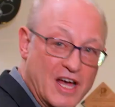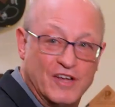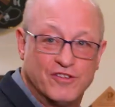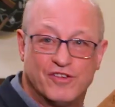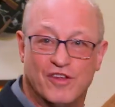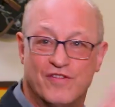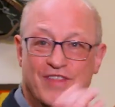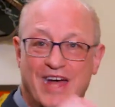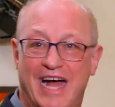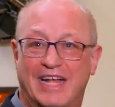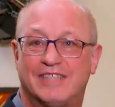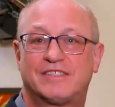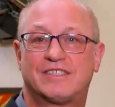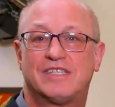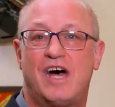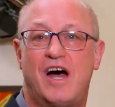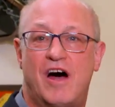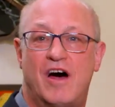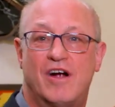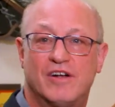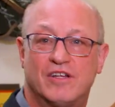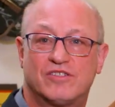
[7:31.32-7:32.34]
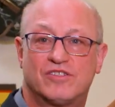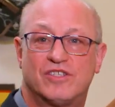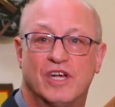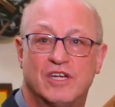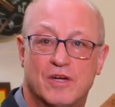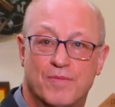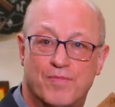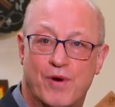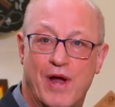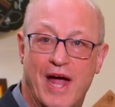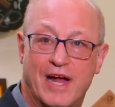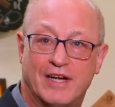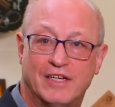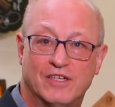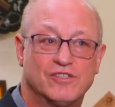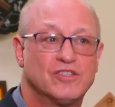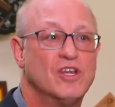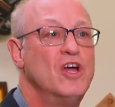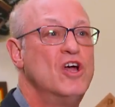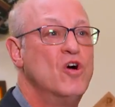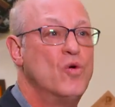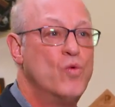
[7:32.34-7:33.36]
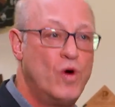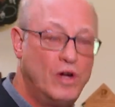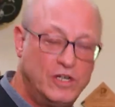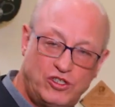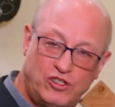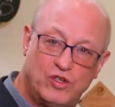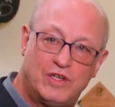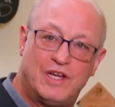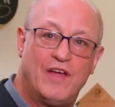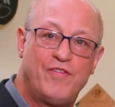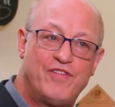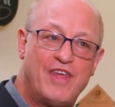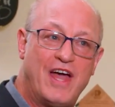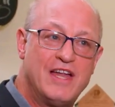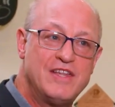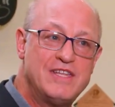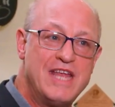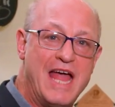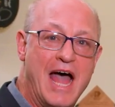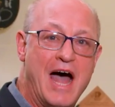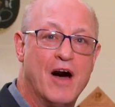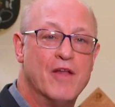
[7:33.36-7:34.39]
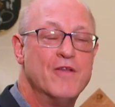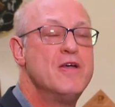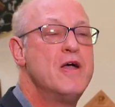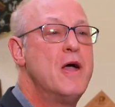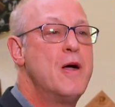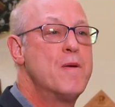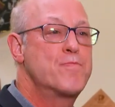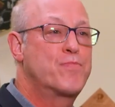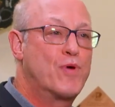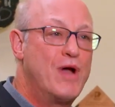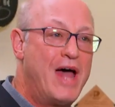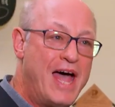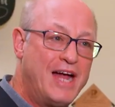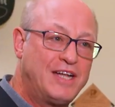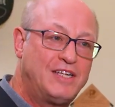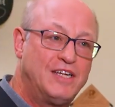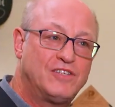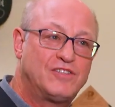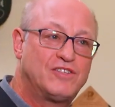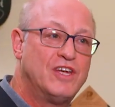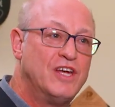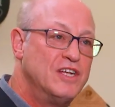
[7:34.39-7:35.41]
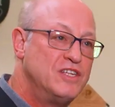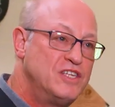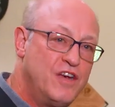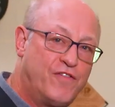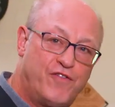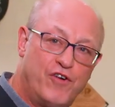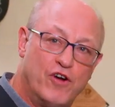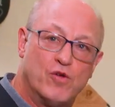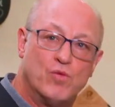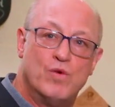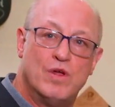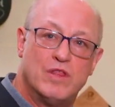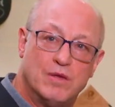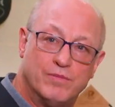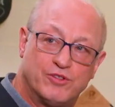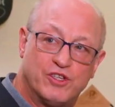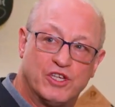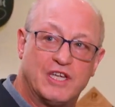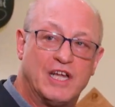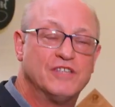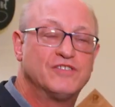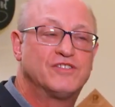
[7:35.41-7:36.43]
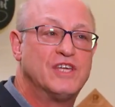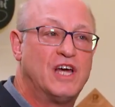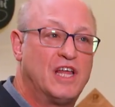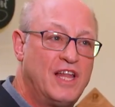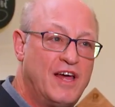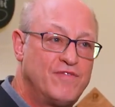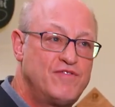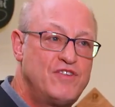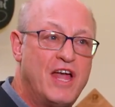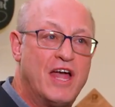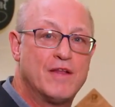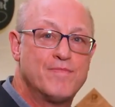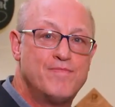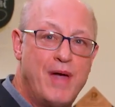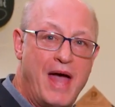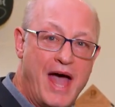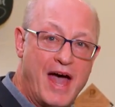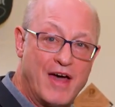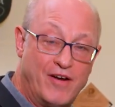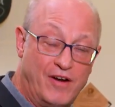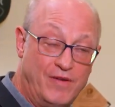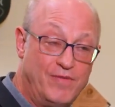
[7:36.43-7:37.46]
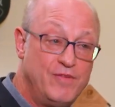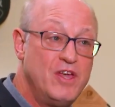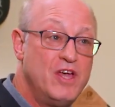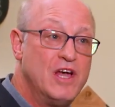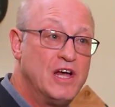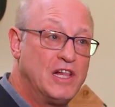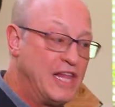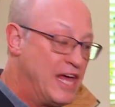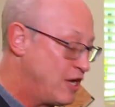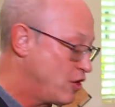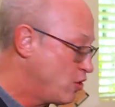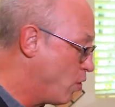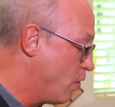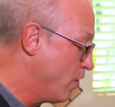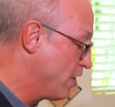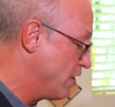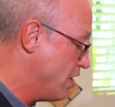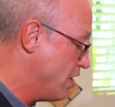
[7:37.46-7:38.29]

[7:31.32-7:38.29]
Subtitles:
So that's the hardest thing to practice. Once you get that down, practice different rhythms against that left hand pattern, like quarter